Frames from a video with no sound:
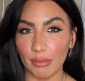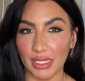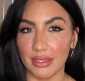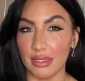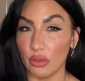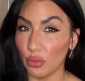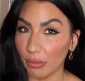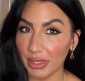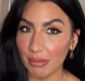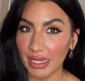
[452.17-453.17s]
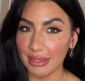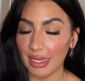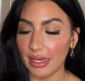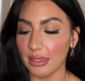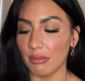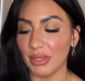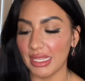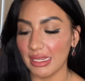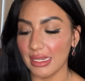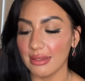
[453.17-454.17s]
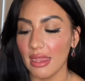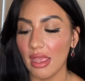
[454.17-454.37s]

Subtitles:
because that's normally my size in bikinis,